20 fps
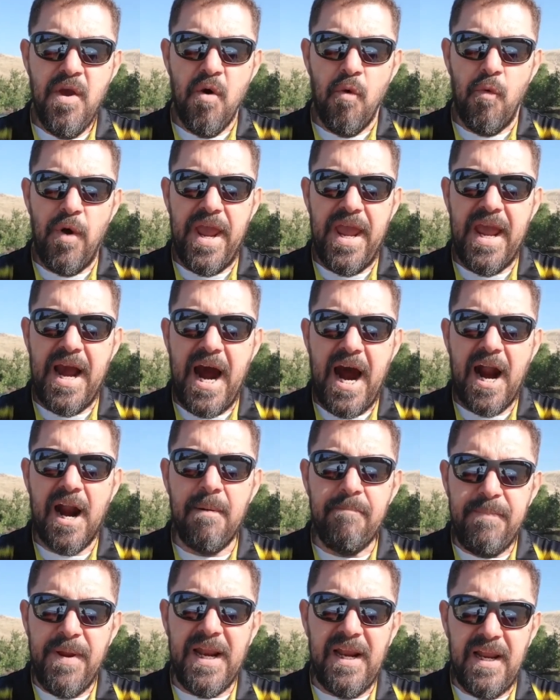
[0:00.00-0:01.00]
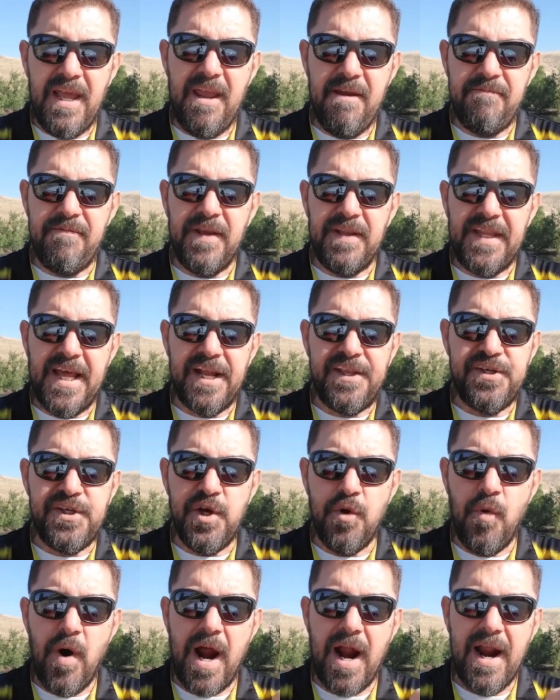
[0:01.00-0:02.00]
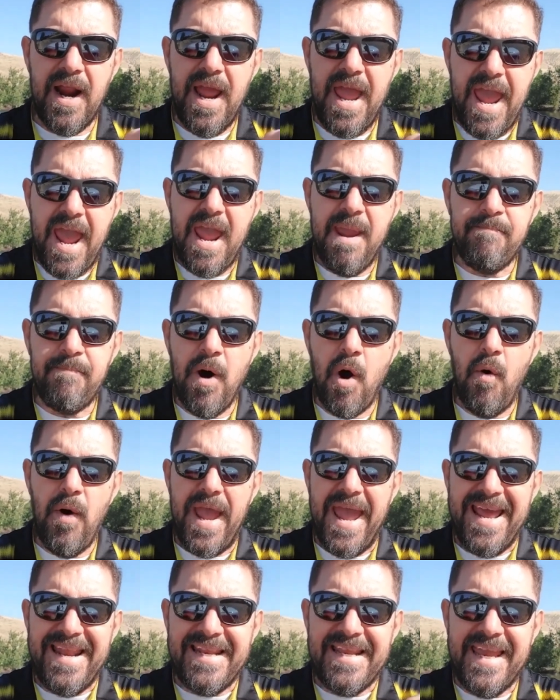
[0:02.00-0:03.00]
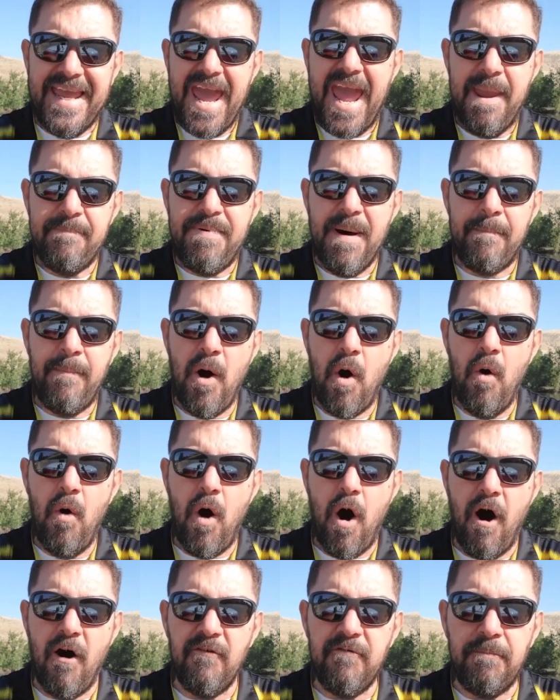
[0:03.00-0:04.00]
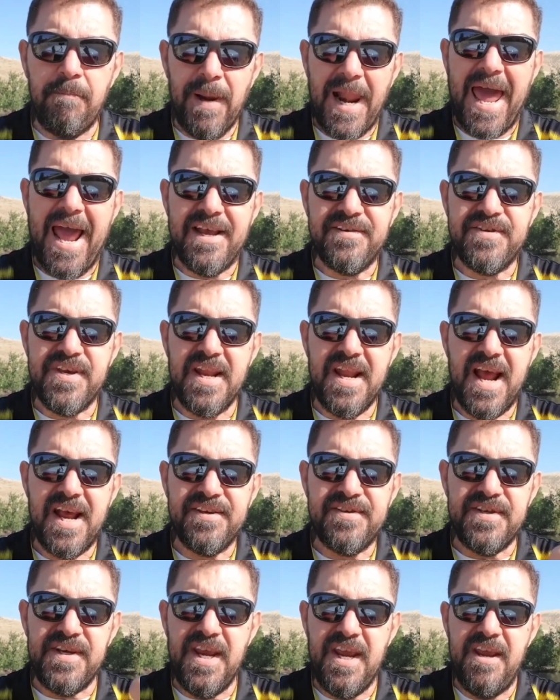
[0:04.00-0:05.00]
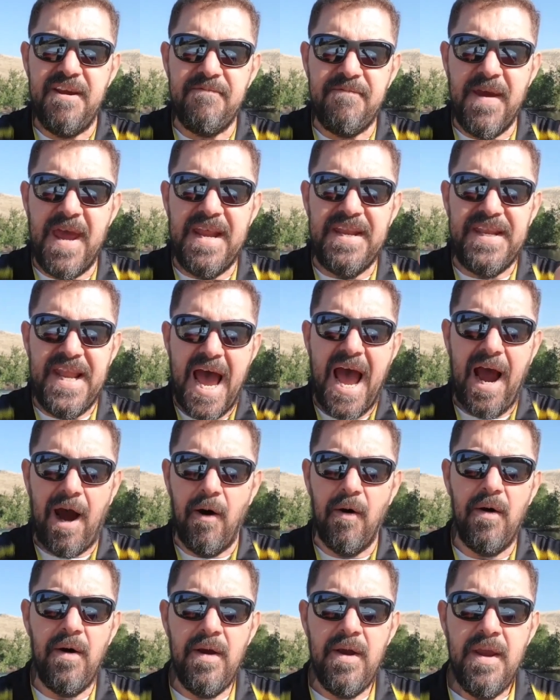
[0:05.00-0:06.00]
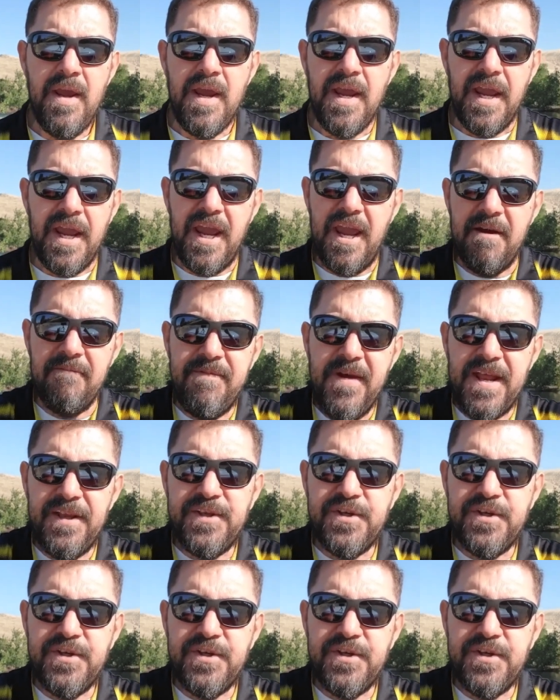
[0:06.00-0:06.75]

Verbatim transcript: We are believing that you are able and capable of blessing us even now, even